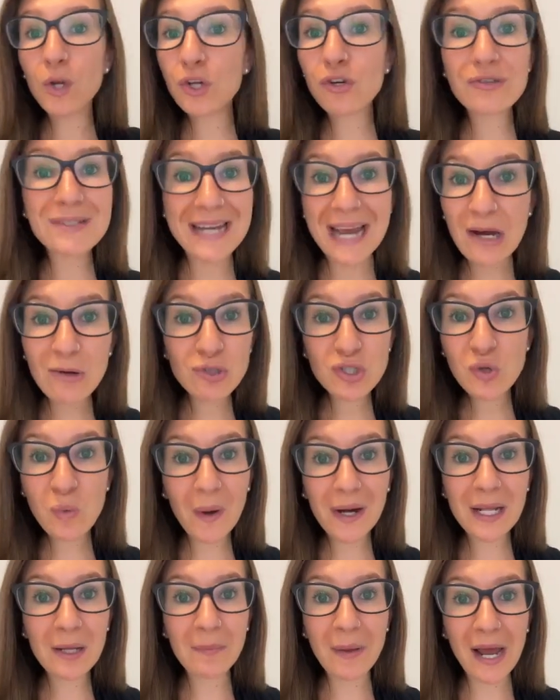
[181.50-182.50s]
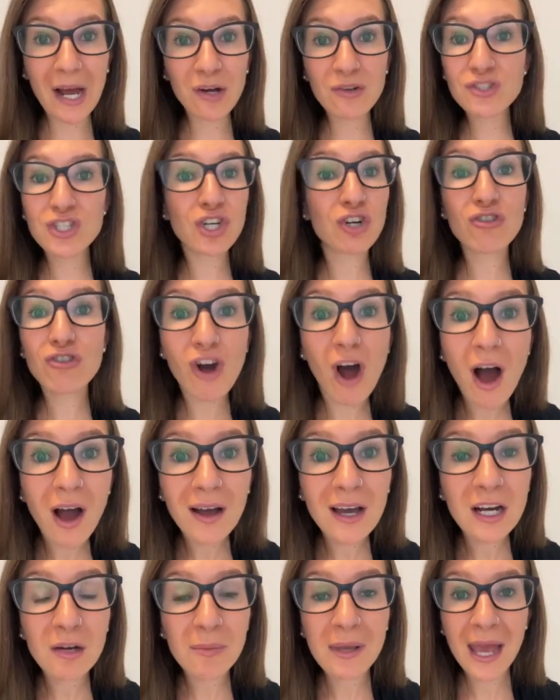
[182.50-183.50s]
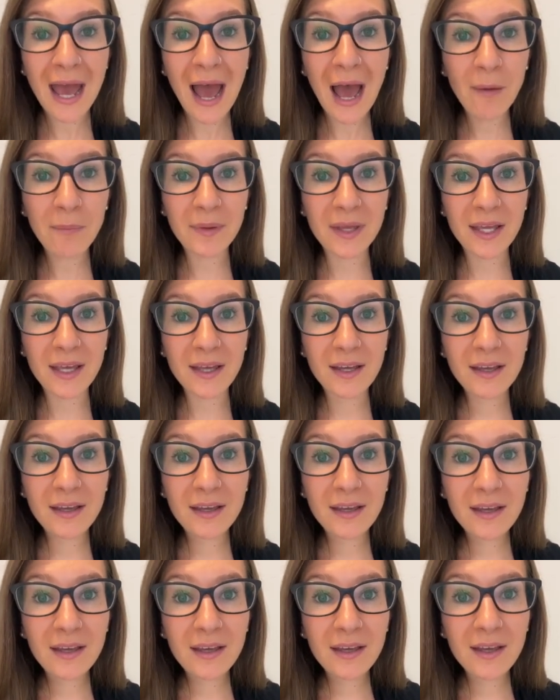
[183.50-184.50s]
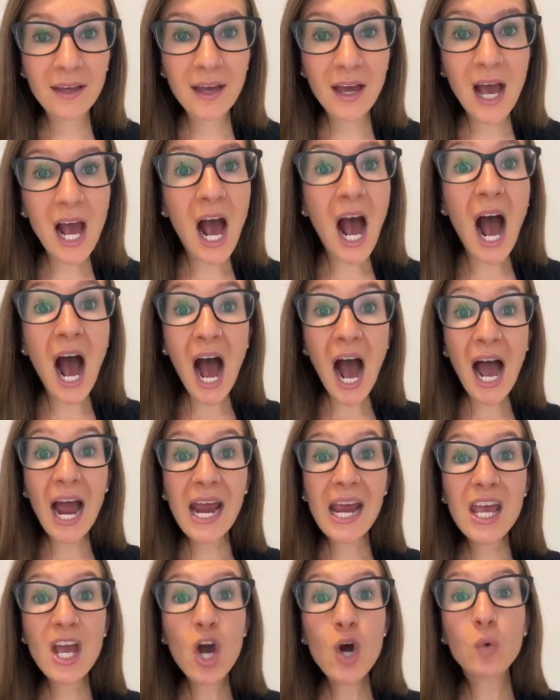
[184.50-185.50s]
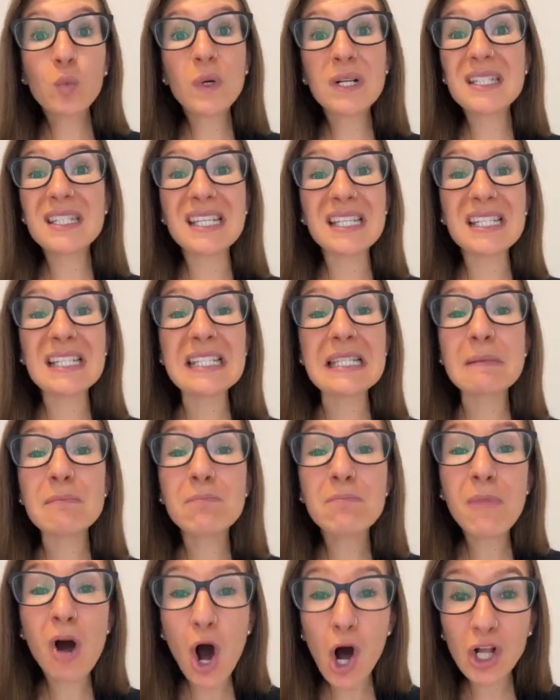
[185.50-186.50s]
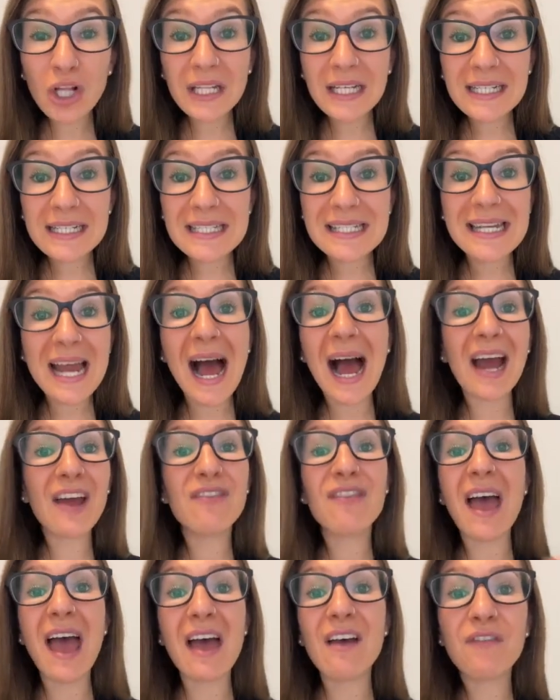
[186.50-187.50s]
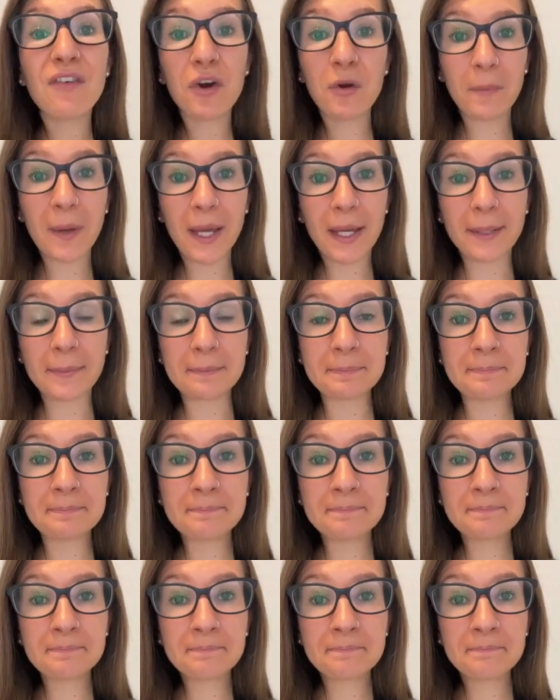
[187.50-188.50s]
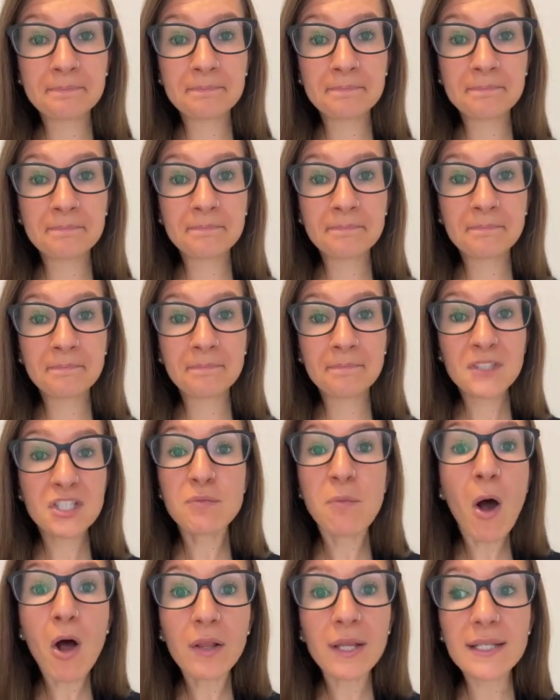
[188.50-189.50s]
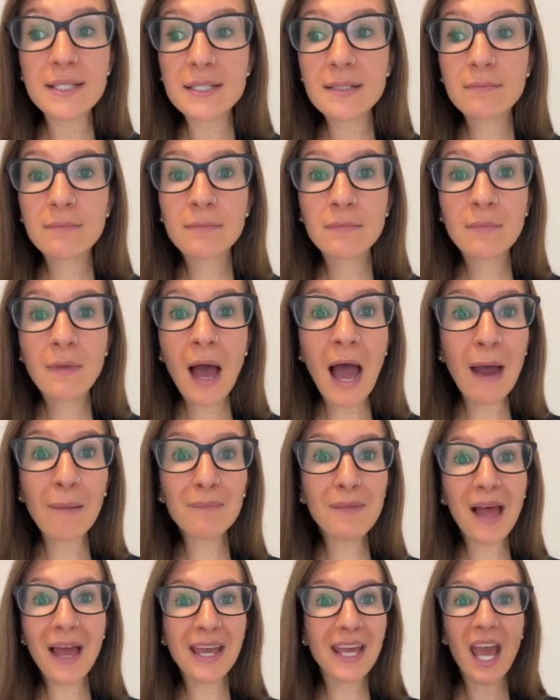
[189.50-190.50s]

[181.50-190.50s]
when you're down 20 pounds, you're not going to be happy. I was the smallest I've ever been. Smallest. I'm